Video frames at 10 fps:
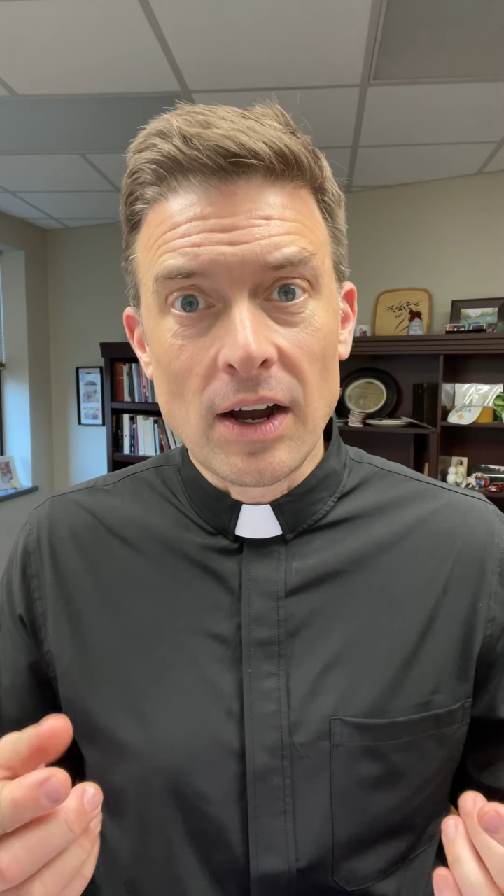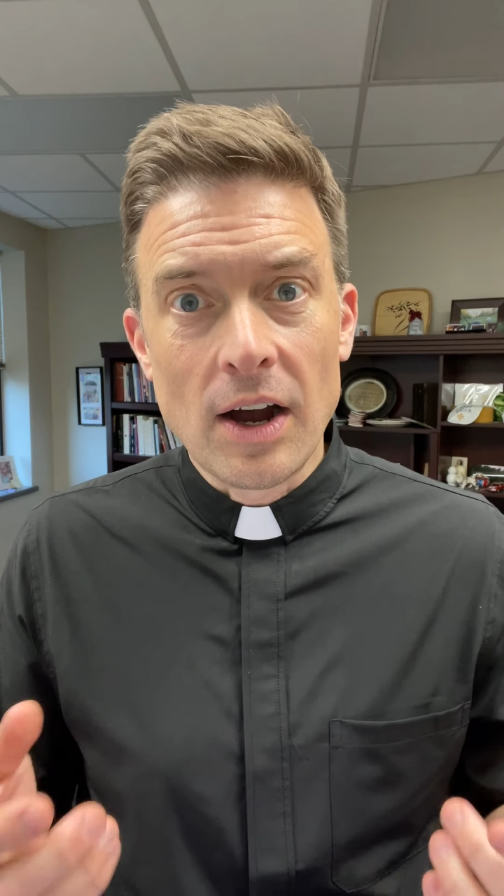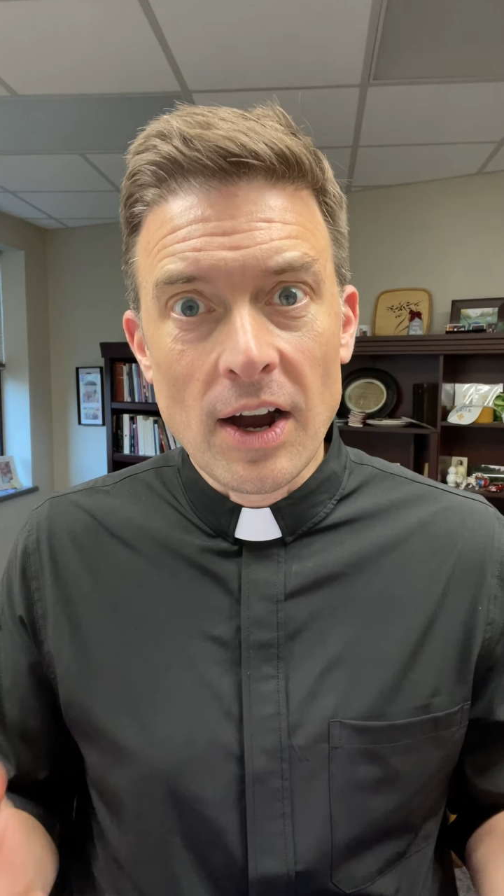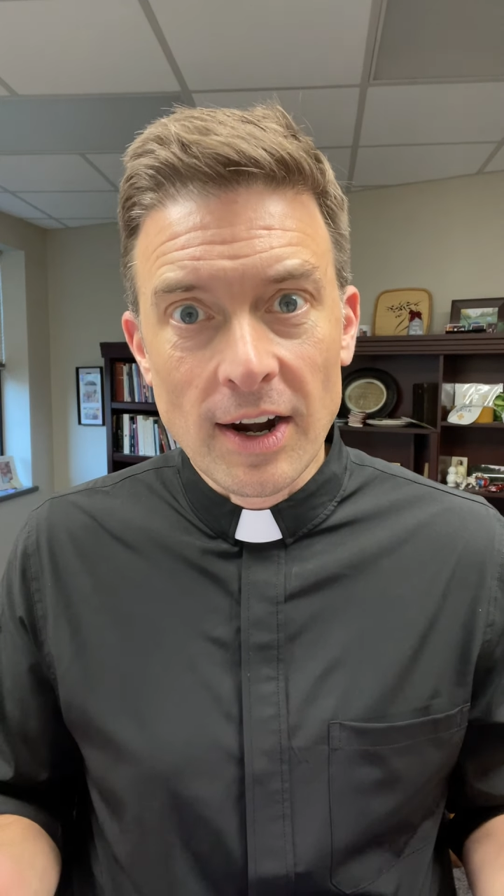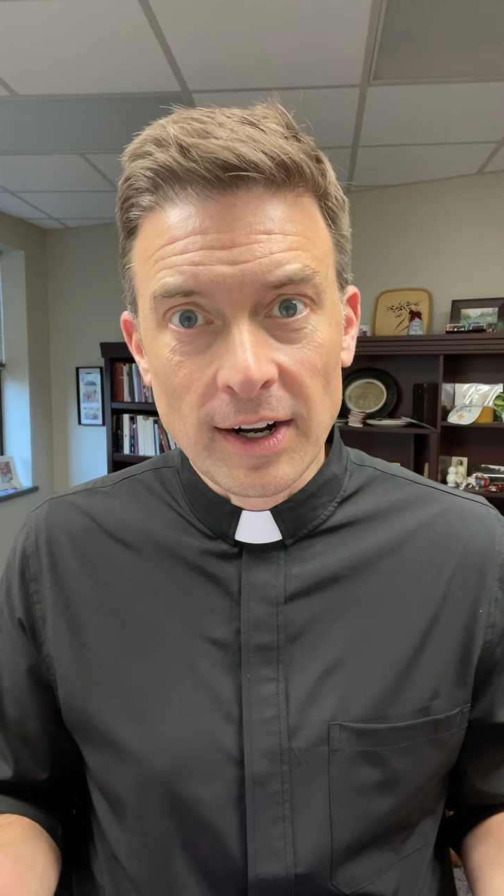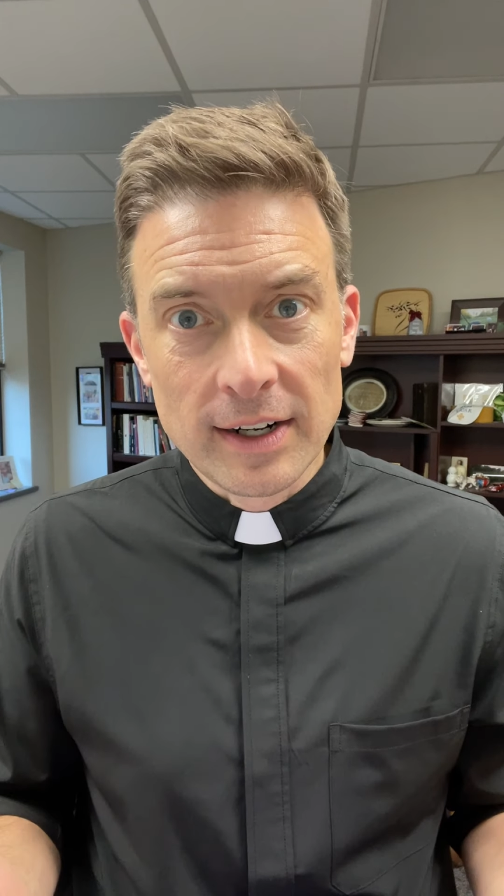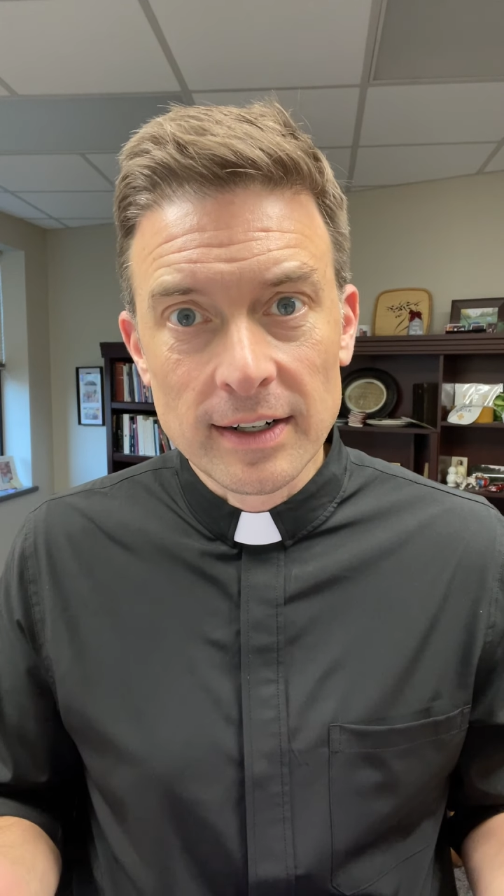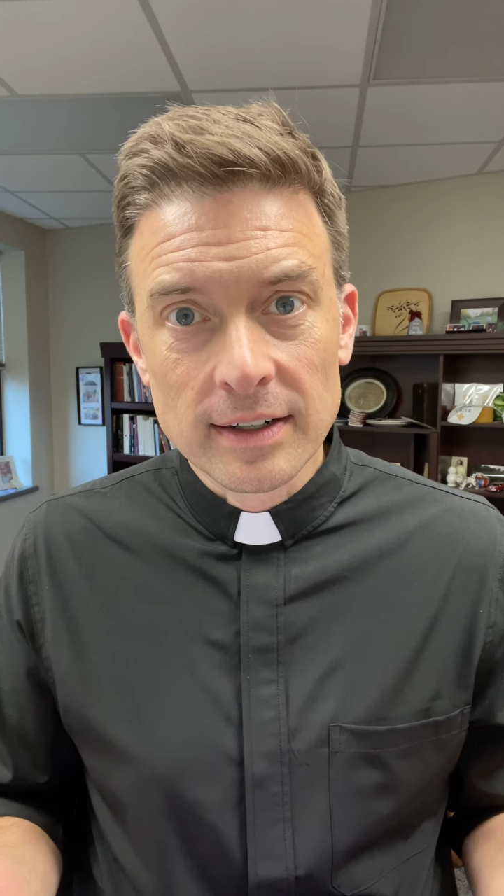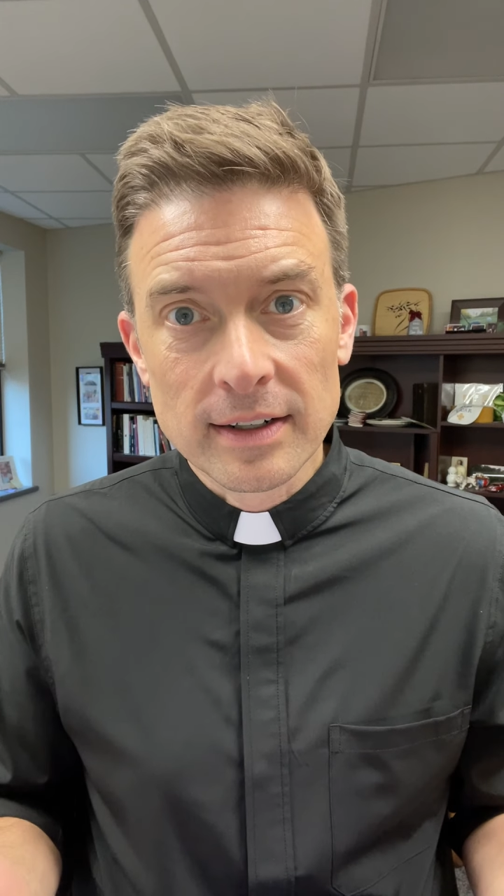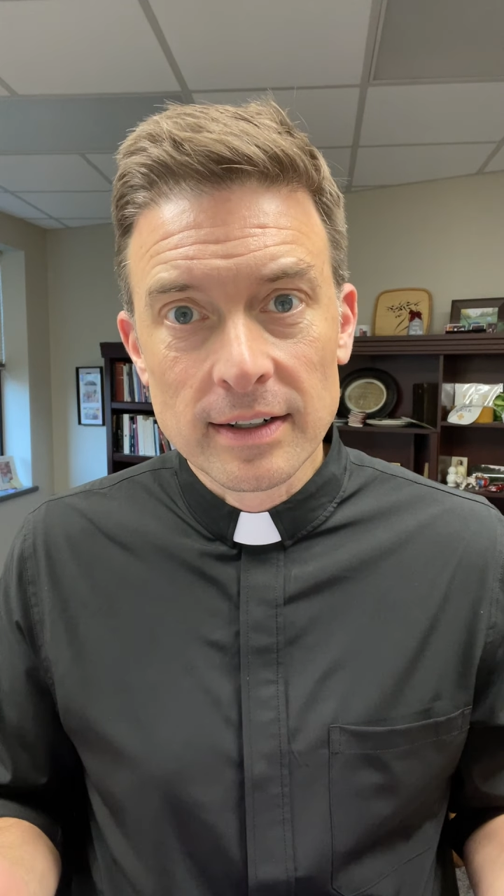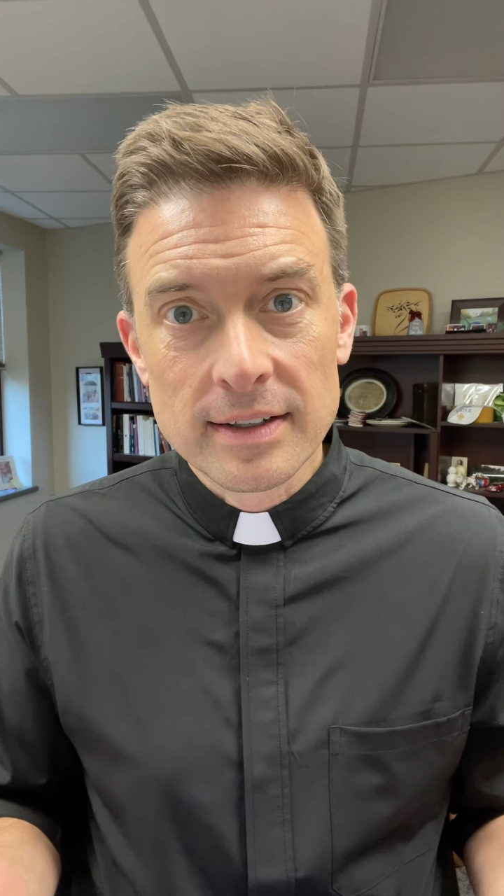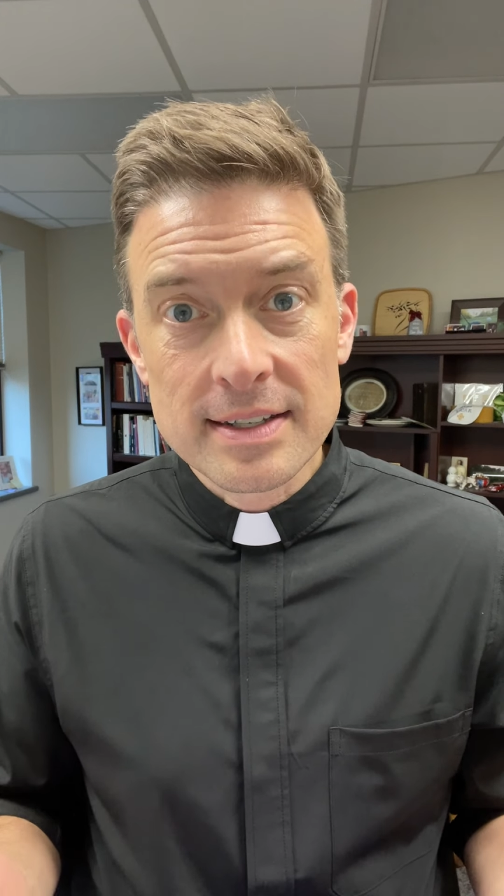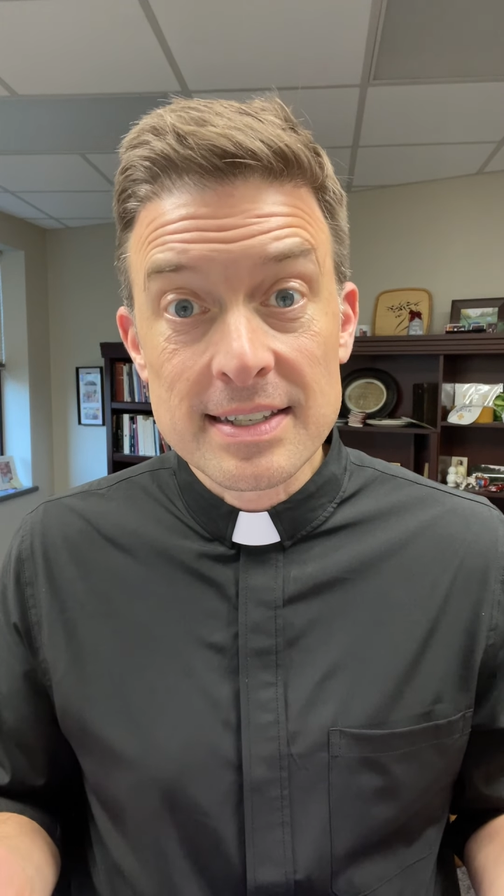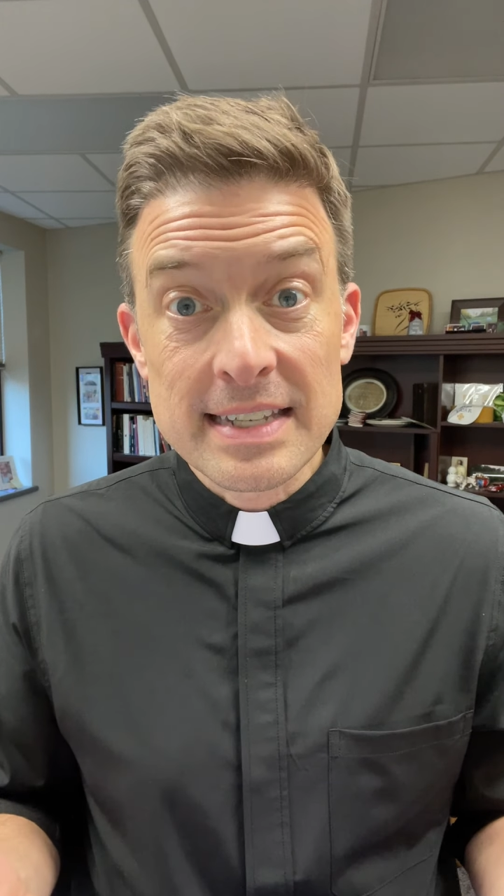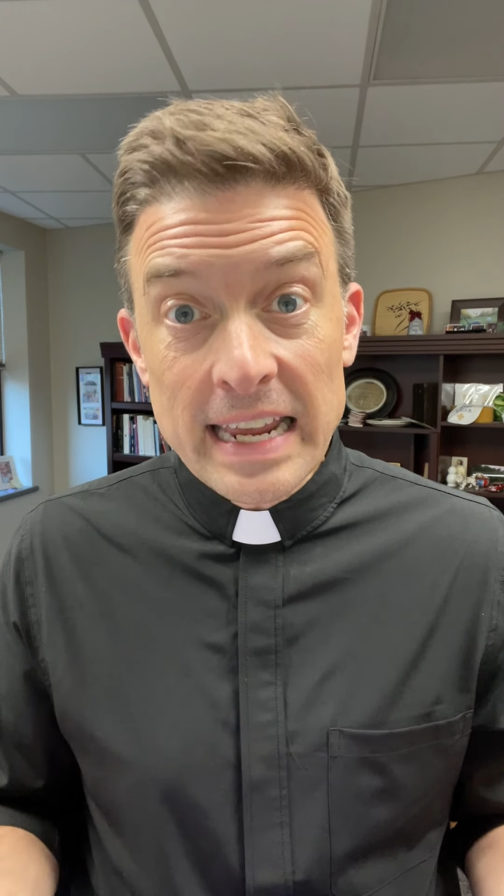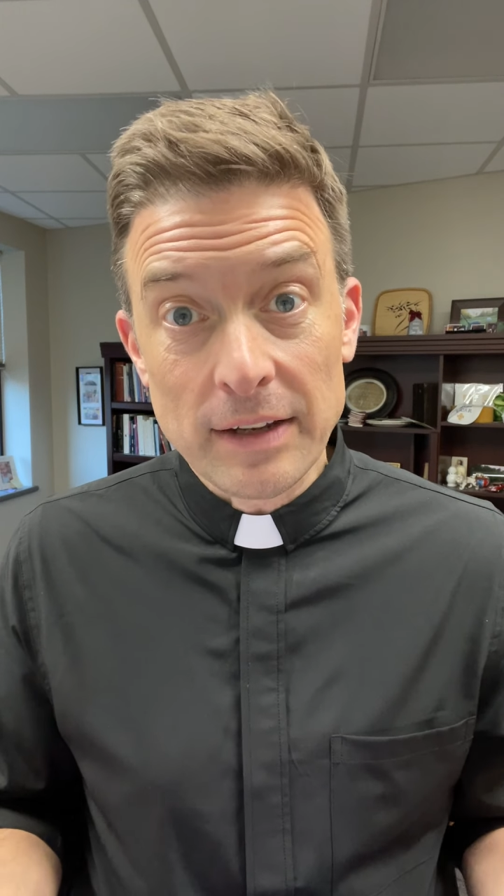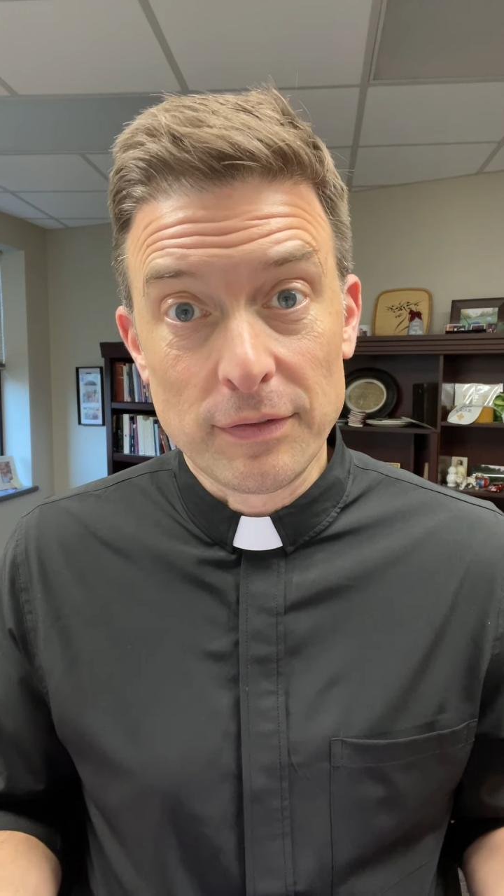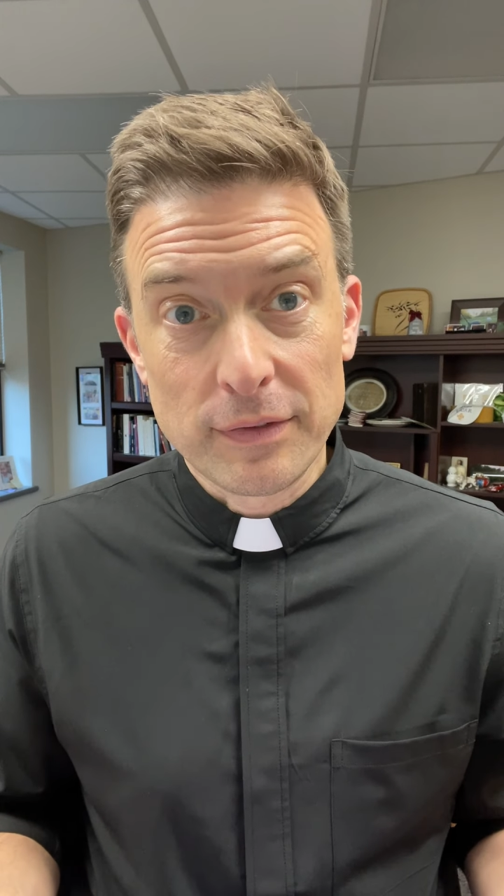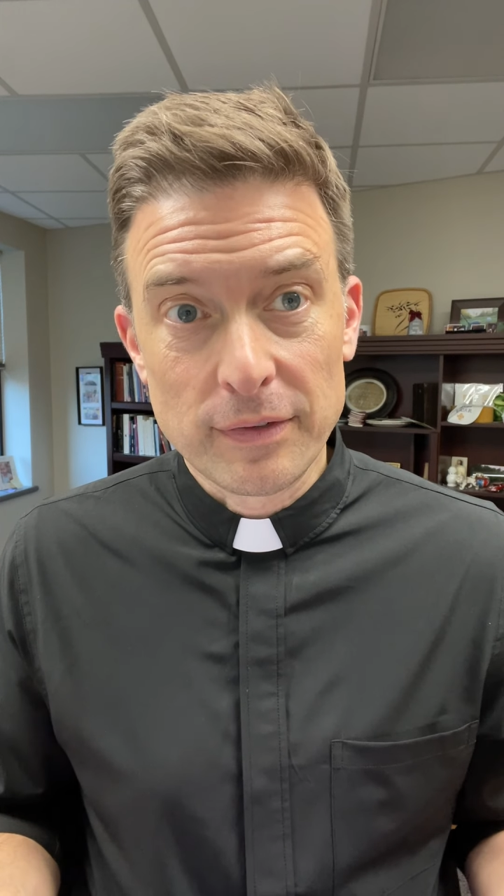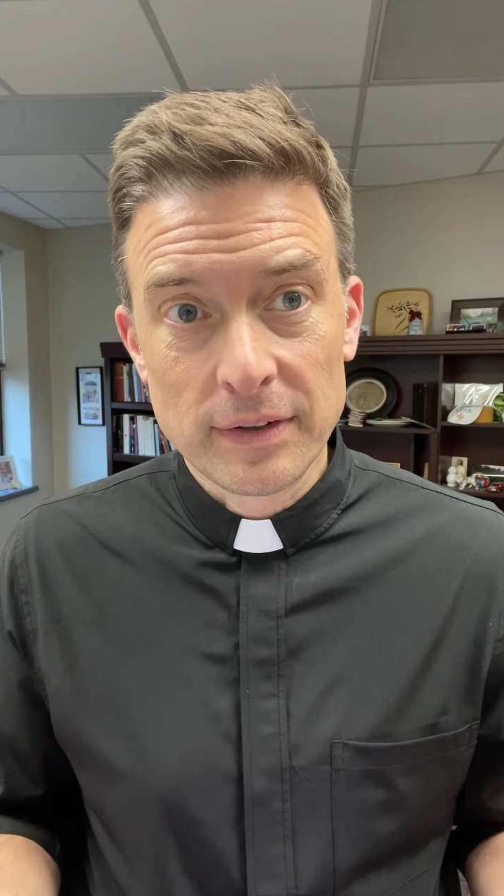are
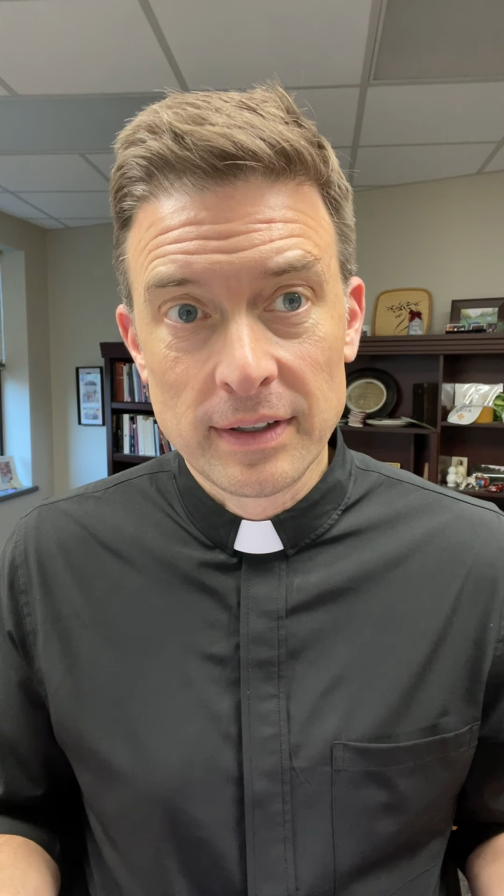safe.